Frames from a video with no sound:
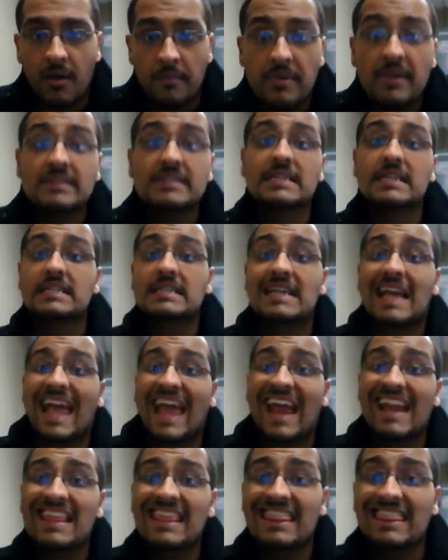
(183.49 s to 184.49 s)
basically
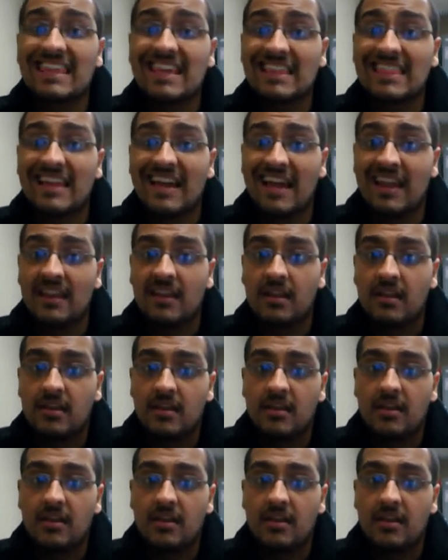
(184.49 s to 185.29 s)
anything that